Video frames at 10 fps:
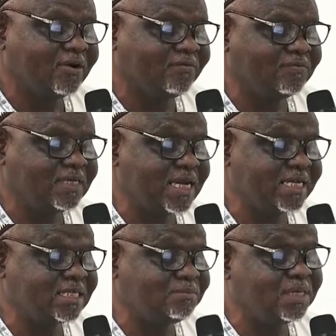of the
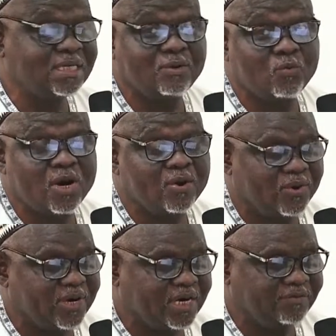estimated
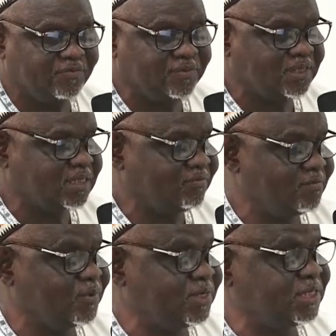
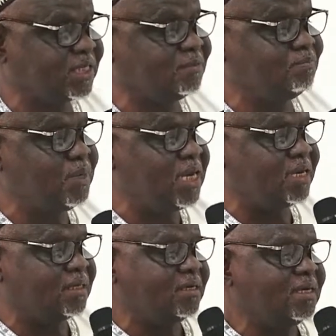157.6
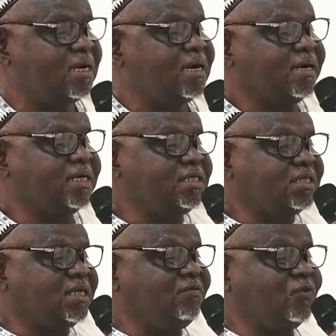million
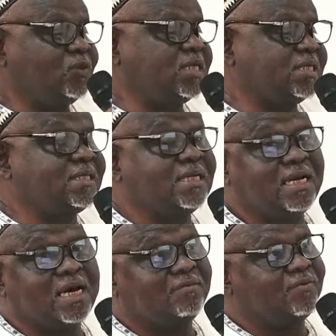registered voters
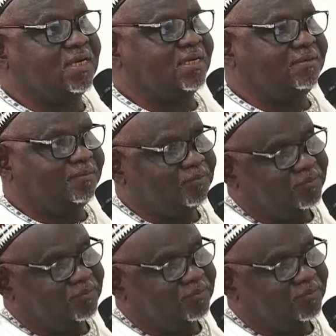in Africa.